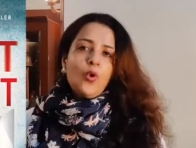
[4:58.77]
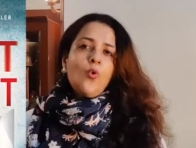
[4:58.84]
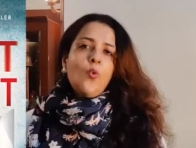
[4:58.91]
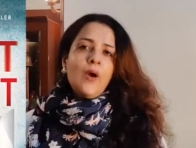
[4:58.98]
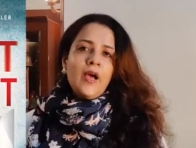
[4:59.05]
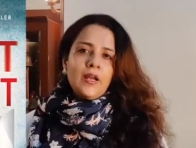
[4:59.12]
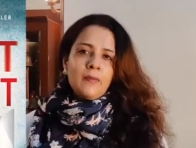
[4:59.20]

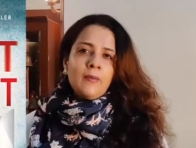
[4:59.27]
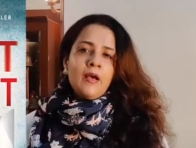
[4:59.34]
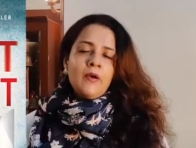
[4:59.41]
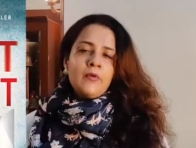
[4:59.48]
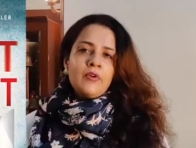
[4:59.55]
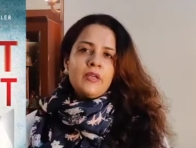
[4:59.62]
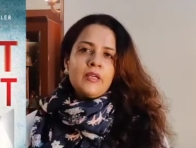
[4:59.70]
quiet
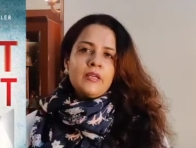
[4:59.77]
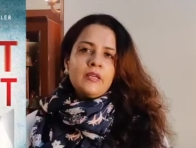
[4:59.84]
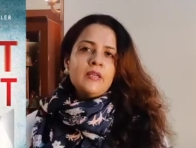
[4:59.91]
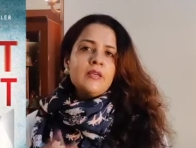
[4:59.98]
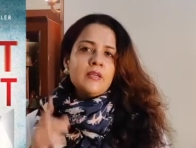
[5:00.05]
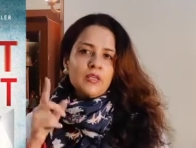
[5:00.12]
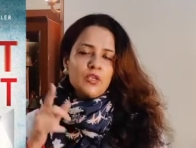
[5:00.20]
about it?
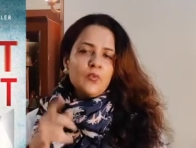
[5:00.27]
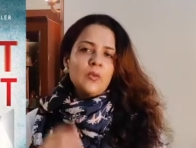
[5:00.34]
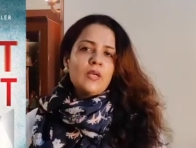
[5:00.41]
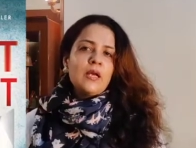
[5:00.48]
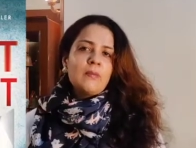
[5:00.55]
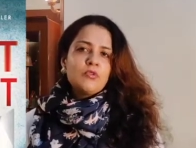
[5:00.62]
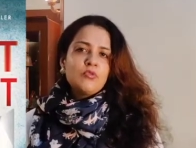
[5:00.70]
You will
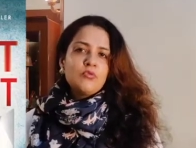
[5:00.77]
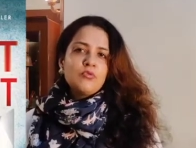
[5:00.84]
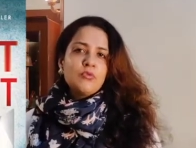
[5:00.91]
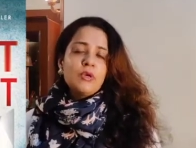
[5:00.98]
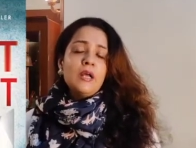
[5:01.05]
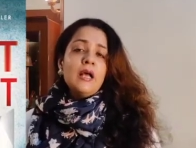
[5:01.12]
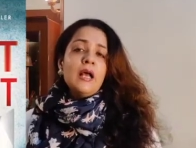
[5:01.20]
come to
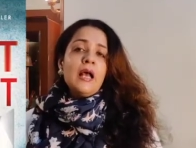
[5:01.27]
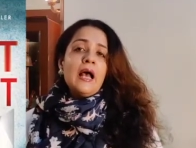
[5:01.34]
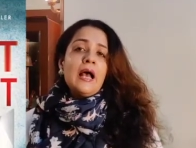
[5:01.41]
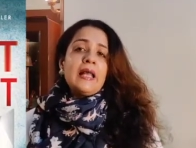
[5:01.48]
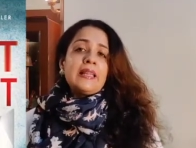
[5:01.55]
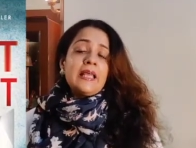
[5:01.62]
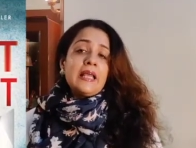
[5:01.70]
know
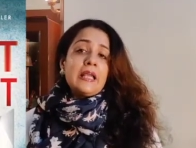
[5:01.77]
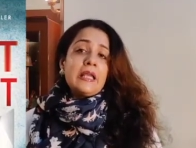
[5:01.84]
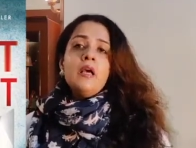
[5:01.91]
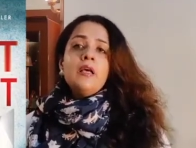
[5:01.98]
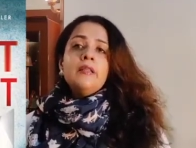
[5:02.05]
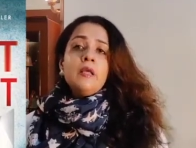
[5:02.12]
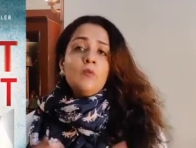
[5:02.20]
and then
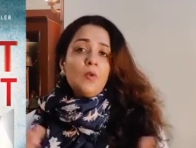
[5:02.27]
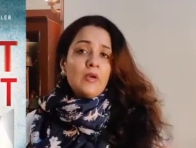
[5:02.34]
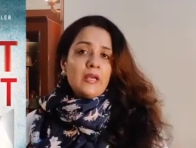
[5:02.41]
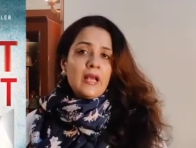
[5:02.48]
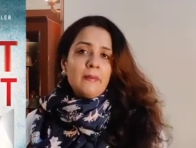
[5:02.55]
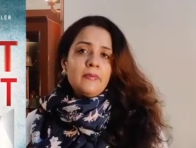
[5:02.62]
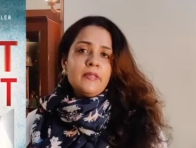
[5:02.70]
then what
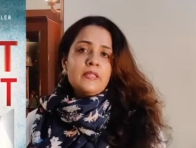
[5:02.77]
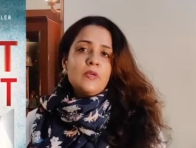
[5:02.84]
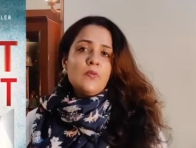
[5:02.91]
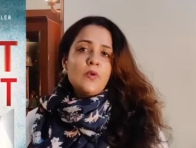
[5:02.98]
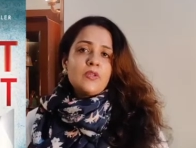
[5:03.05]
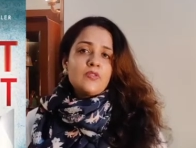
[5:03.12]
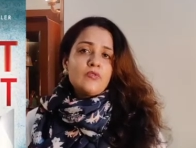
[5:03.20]
happens and
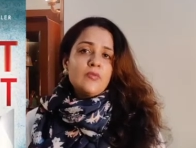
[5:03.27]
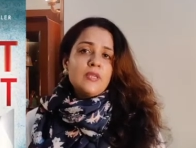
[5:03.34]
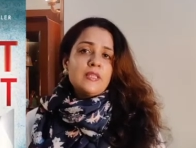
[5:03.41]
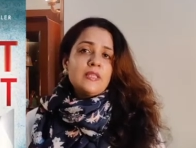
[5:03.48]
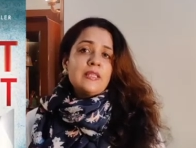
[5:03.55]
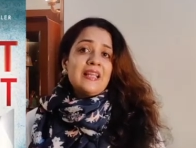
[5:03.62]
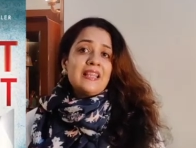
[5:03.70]
what is the
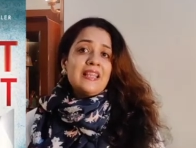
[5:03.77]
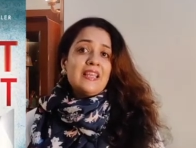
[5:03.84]
reason that